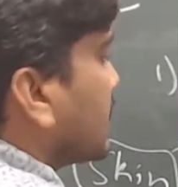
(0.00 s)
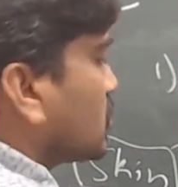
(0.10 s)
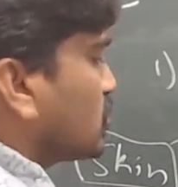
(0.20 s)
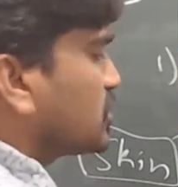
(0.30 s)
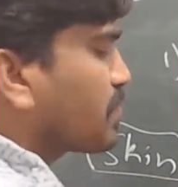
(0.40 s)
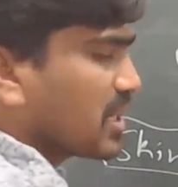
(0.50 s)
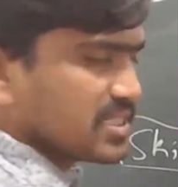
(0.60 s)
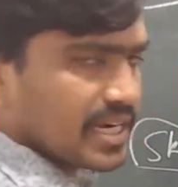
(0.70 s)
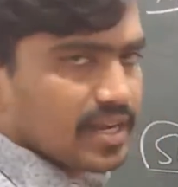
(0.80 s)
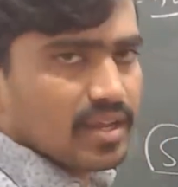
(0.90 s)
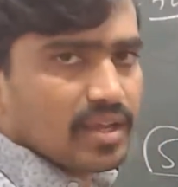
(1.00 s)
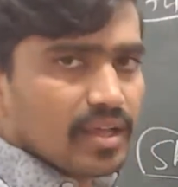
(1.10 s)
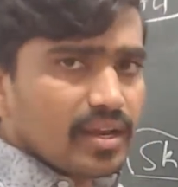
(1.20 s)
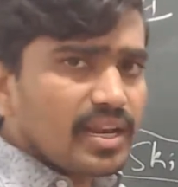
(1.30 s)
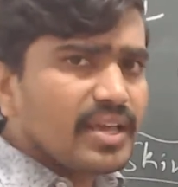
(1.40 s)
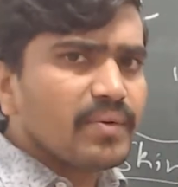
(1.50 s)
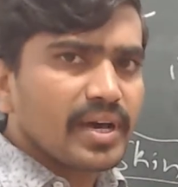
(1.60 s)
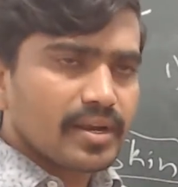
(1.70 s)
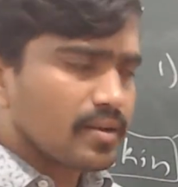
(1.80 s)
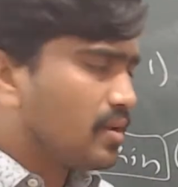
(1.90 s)
tissue is present.
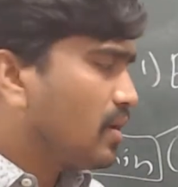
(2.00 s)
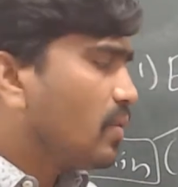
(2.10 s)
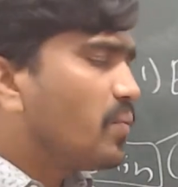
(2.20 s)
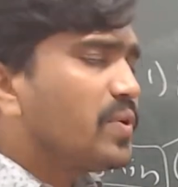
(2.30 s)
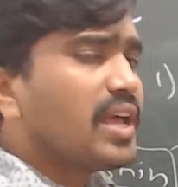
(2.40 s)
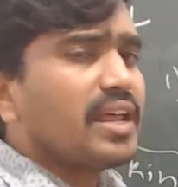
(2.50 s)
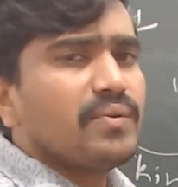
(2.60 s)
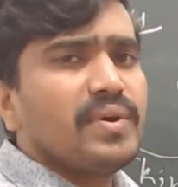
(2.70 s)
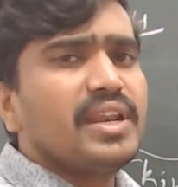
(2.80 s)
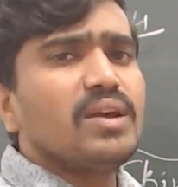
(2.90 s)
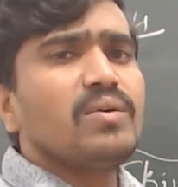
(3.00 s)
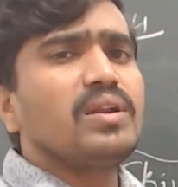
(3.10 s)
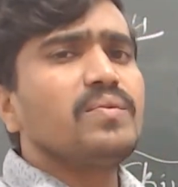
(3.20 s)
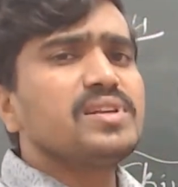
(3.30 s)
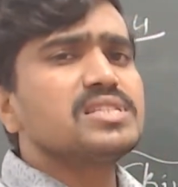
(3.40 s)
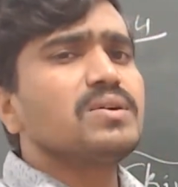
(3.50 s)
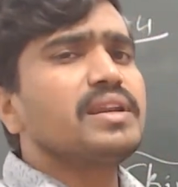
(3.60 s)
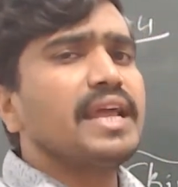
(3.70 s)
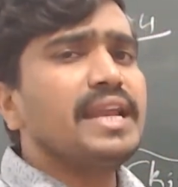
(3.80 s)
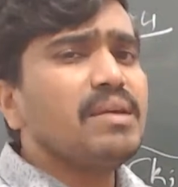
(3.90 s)
Liver, wherever, whichever,
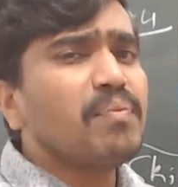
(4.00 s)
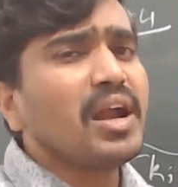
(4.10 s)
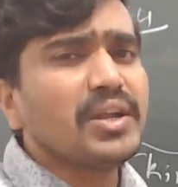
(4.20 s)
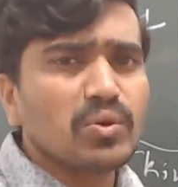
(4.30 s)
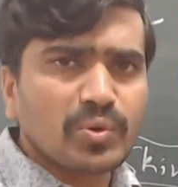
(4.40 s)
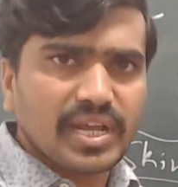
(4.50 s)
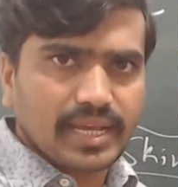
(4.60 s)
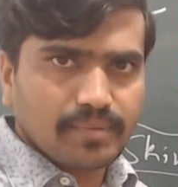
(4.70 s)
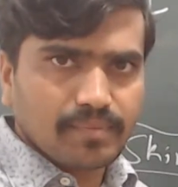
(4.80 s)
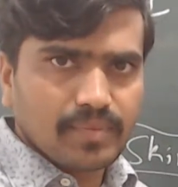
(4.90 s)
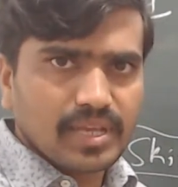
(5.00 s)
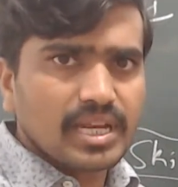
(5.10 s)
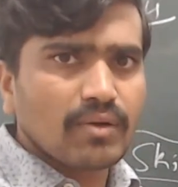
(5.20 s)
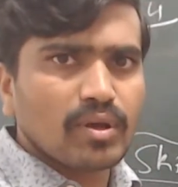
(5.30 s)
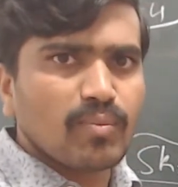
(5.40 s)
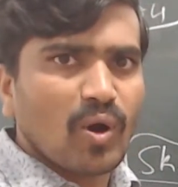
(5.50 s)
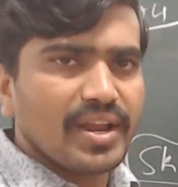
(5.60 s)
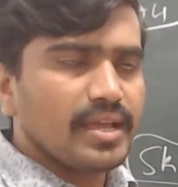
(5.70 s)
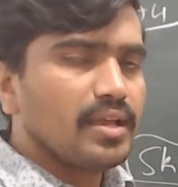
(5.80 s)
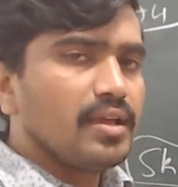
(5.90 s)
any part you take in our
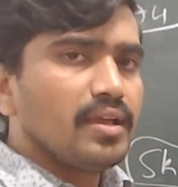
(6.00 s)
body,